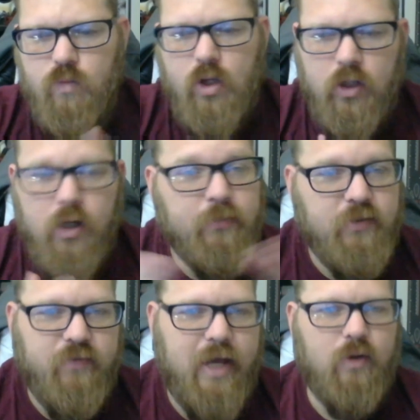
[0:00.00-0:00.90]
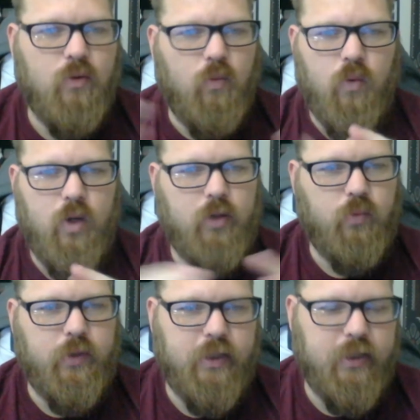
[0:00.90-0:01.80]
comes of that. What
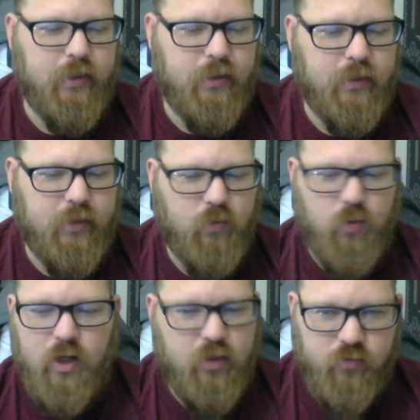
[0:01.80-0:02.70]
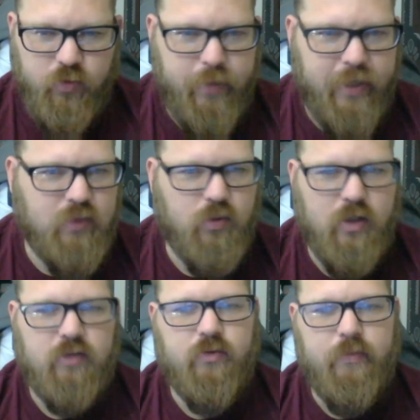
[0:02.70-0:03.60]
we, what other remakes, what
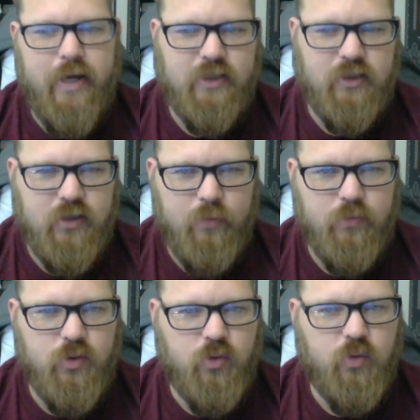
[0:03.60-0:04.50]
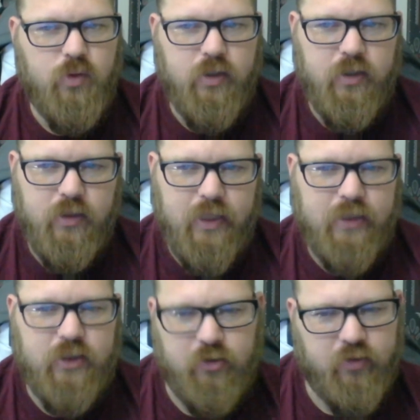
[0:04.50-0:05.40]
other remasters come to the
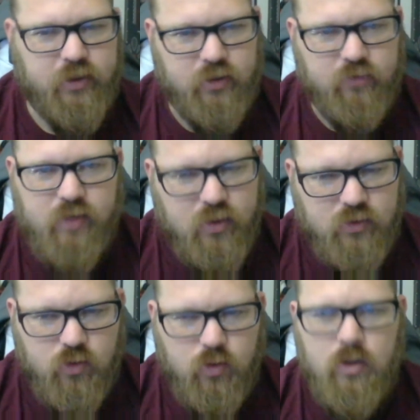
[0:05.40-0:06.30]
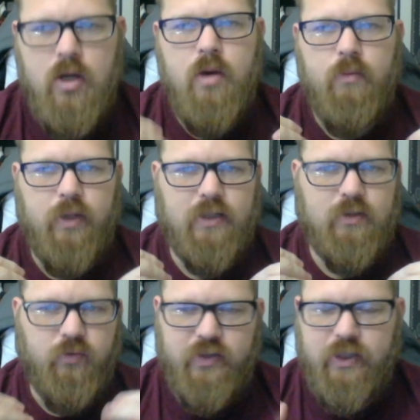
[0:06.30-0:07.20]
next generation of console, because
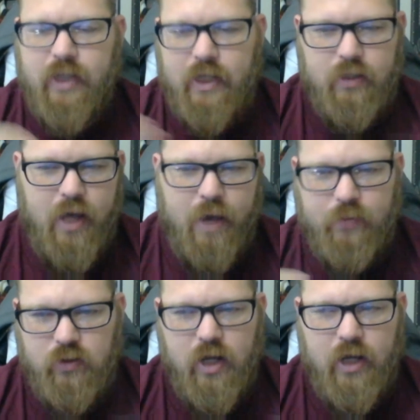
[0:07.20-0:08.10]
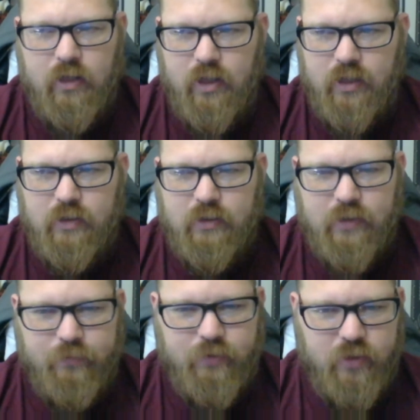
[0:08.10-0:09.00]
we've seen that happen a lot. A lot of these
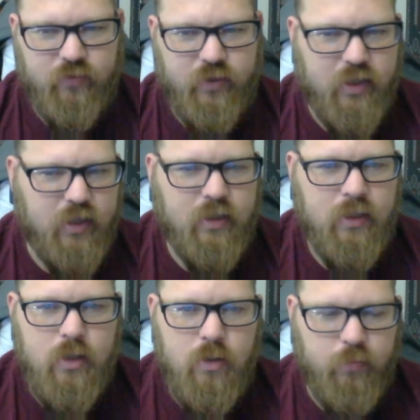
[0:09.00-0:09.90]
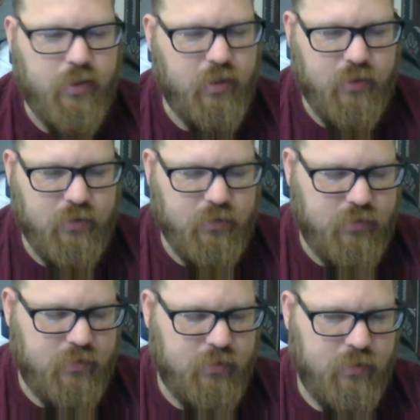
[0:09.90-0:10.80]
games getting redone
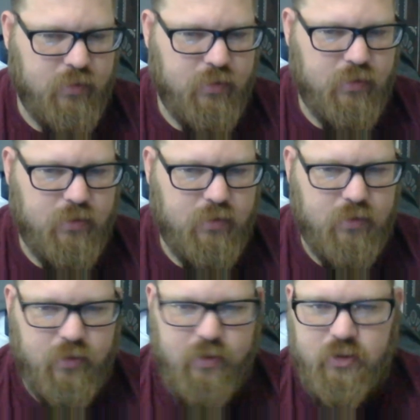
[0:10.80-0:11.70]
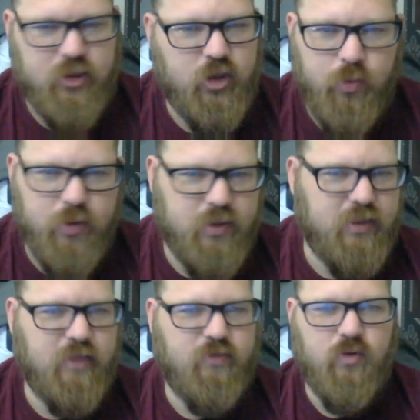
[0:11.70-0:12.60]
because they're just super
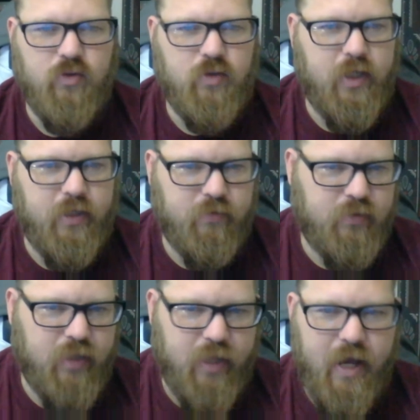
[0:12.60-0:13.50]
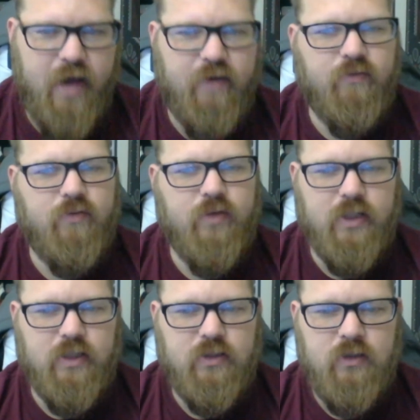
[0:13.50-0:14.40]
successful and they have
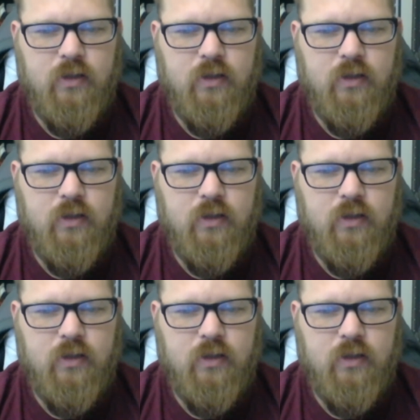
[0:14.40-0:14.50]
these